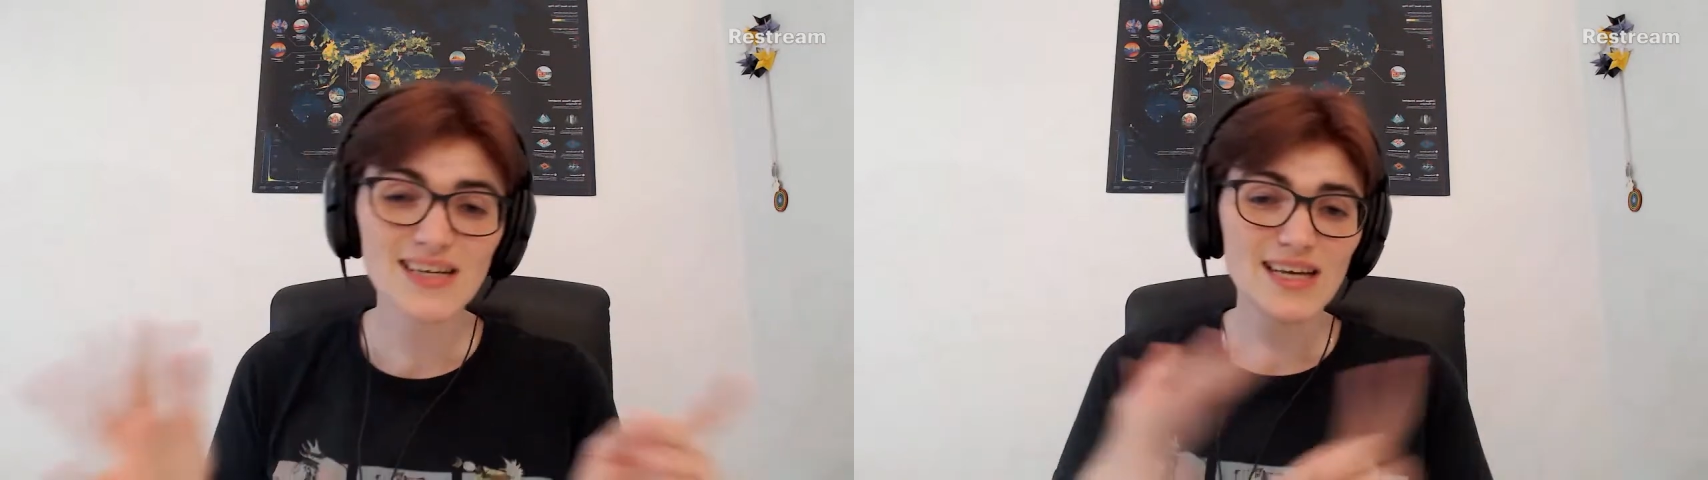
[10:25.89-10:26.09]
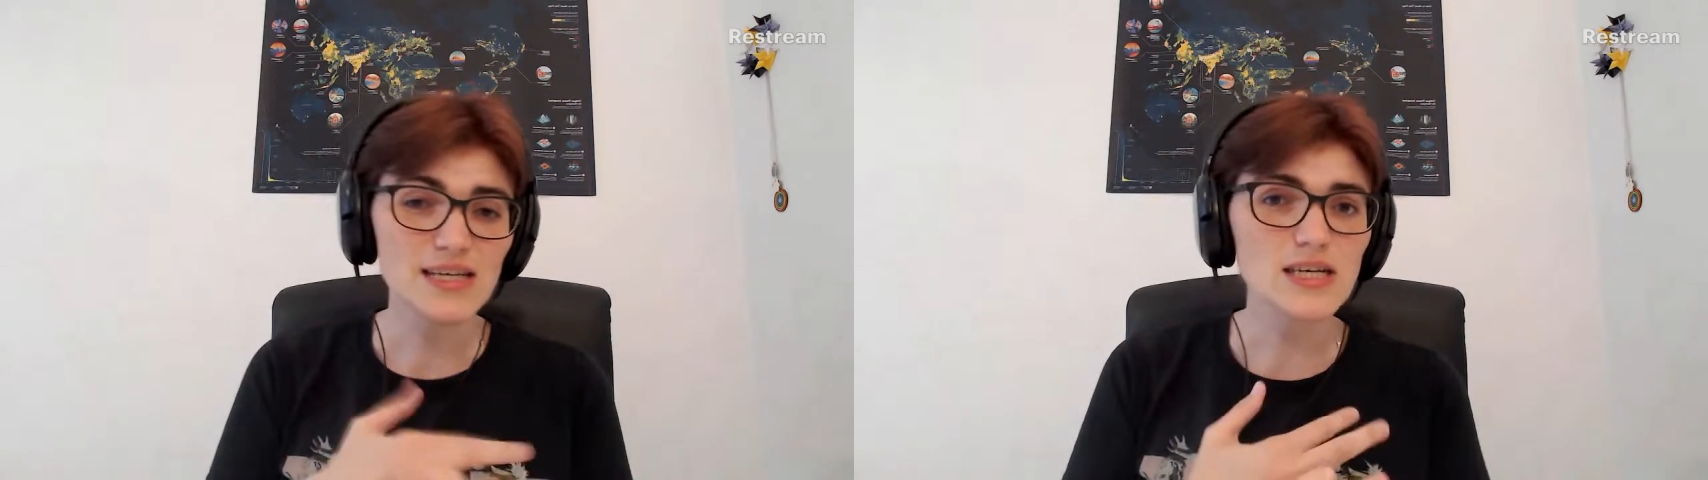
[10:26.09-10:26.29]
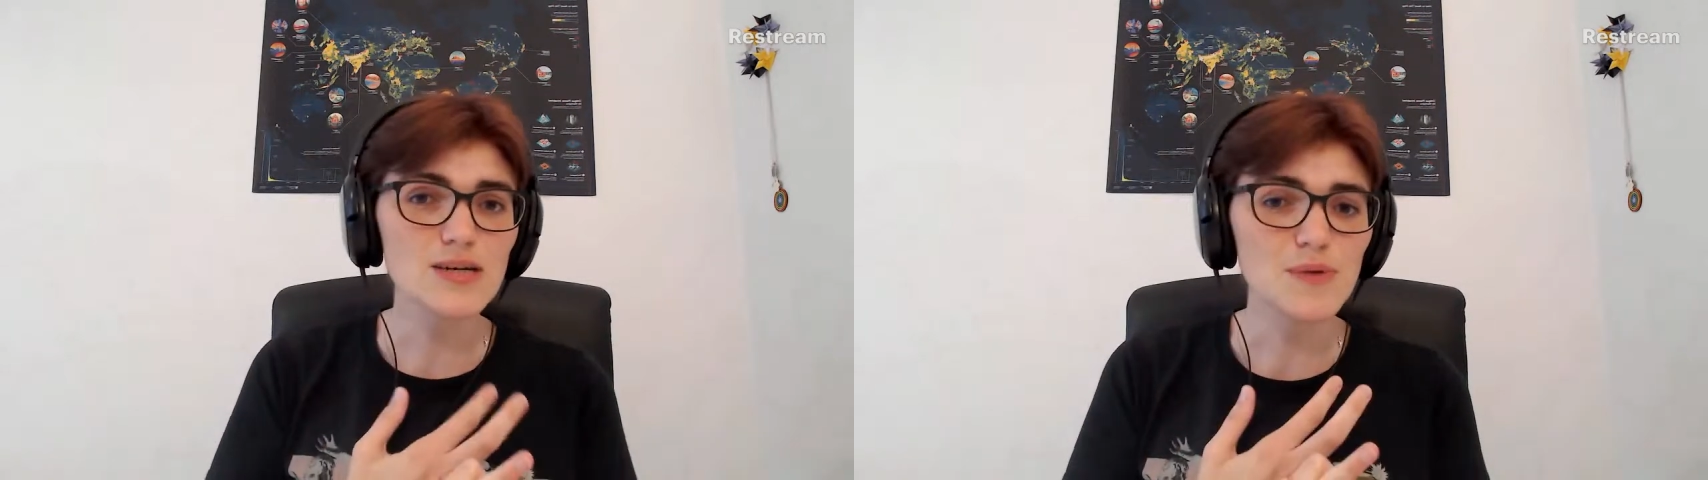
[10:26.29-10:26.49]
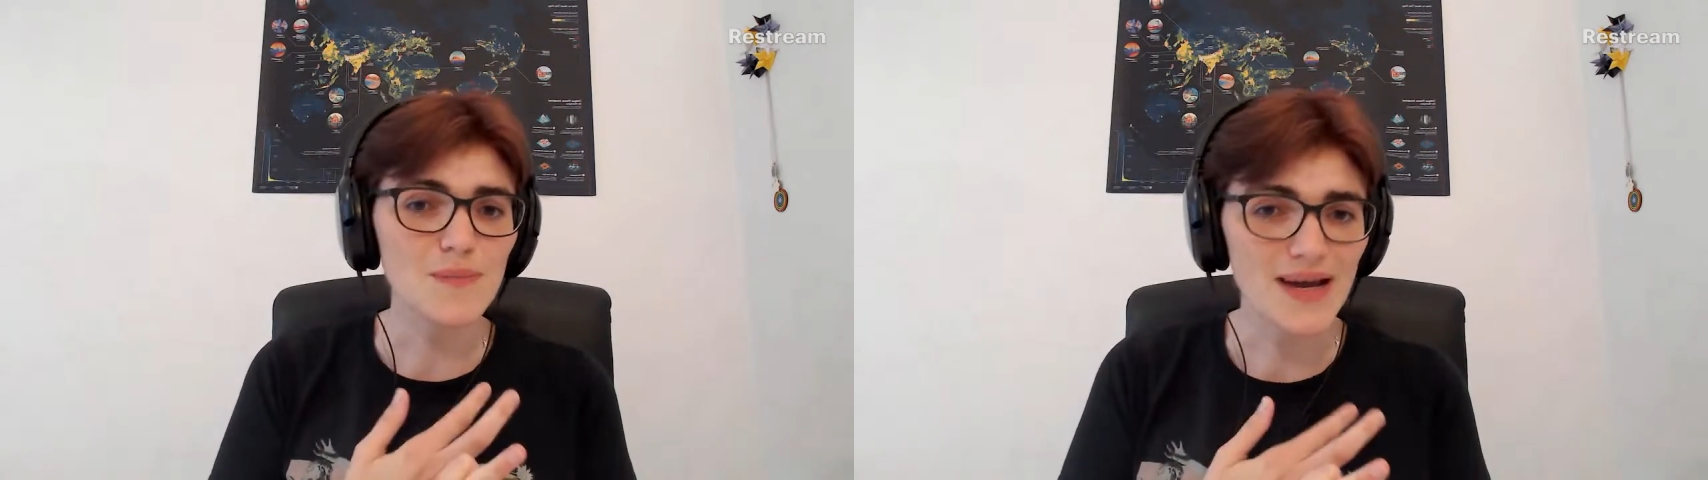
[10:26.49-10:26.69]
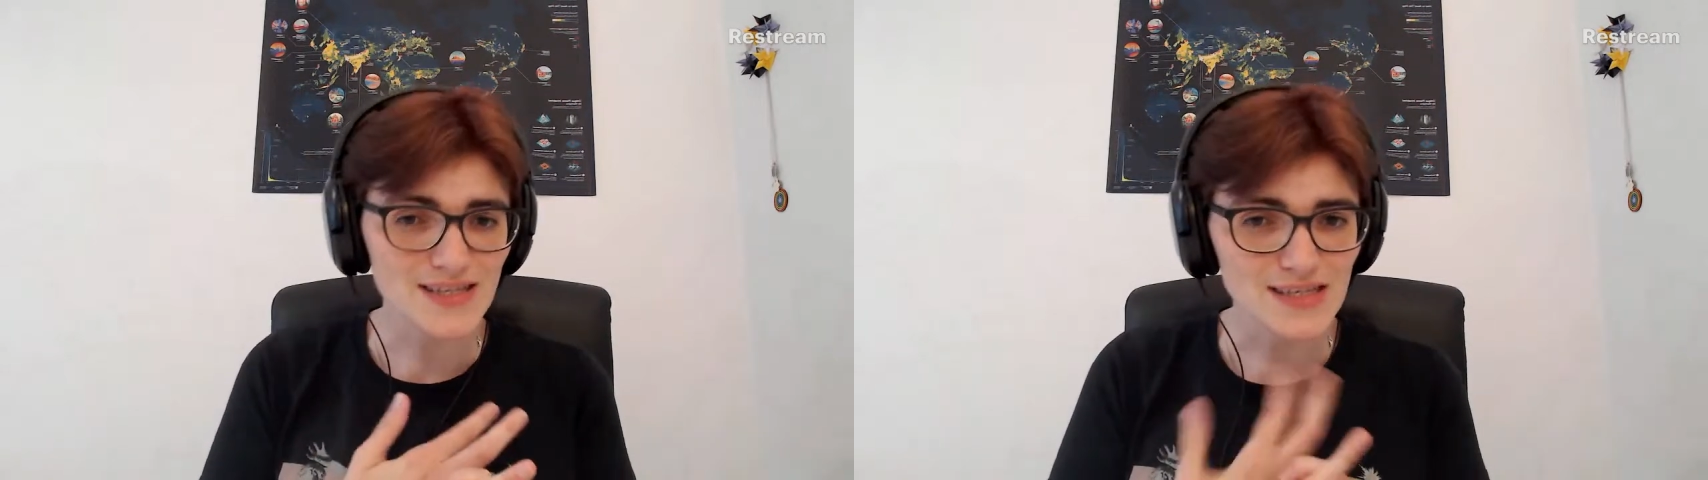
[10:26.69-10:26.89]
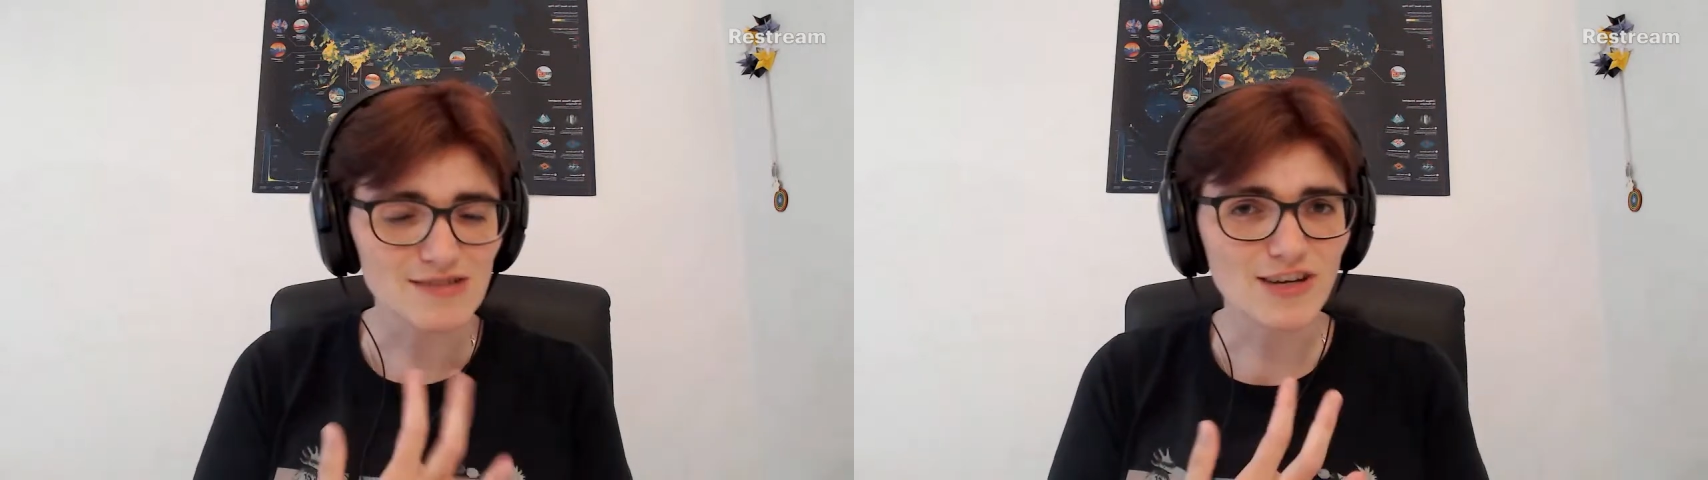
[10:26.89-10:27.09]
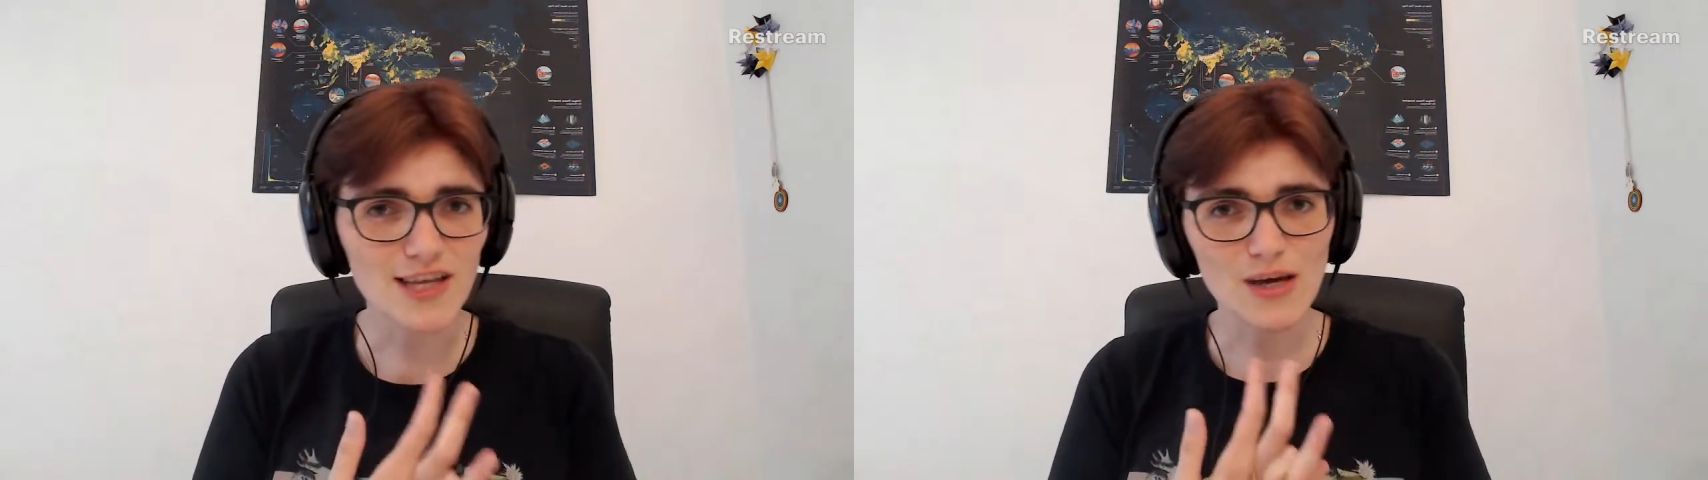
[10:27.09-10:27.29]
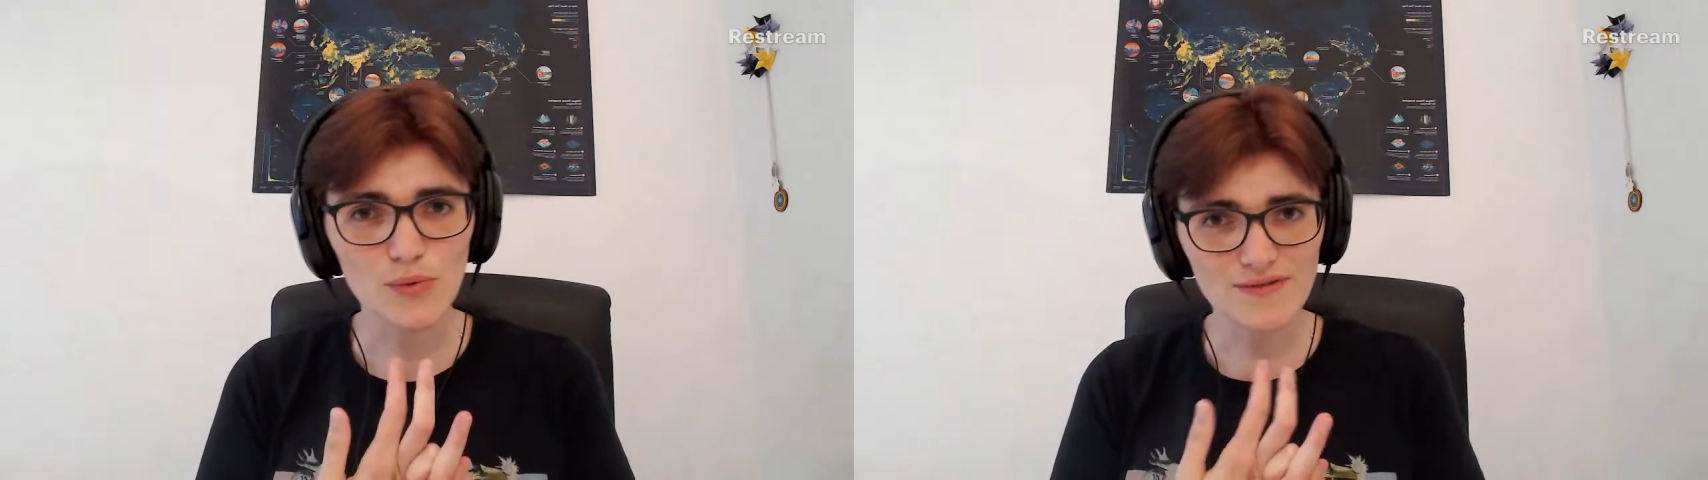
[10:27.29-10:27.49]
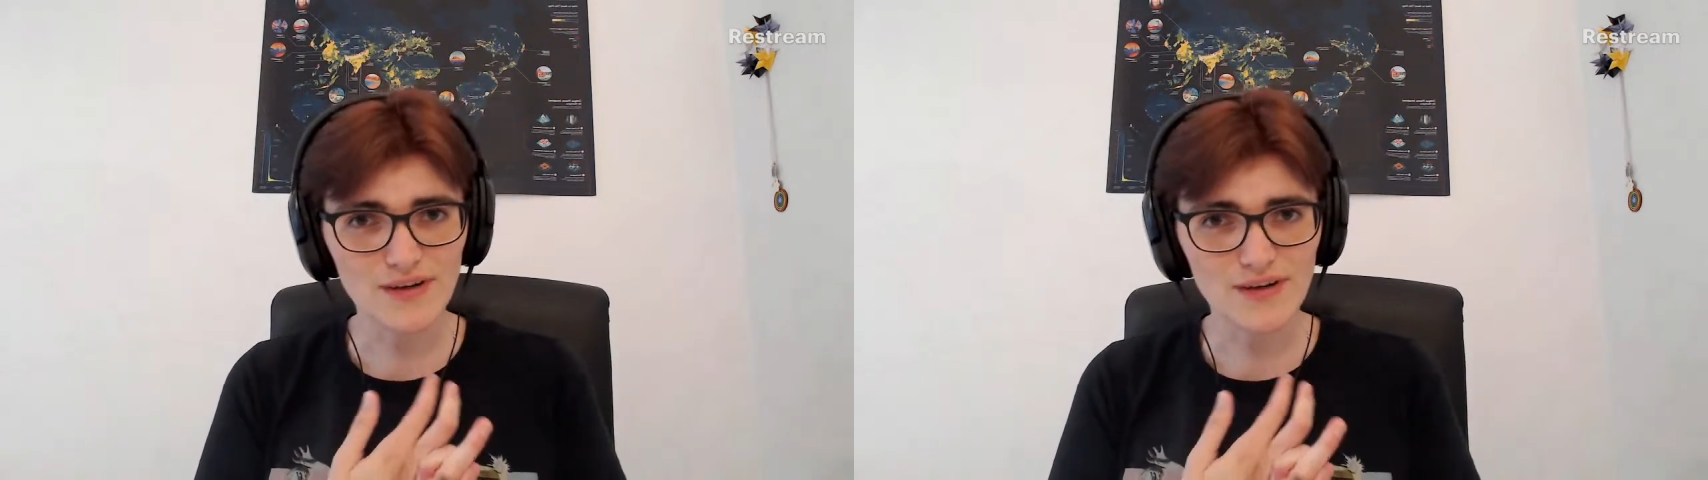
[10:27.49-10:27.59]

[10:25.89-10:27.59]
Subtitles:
It's going to be bacteria that we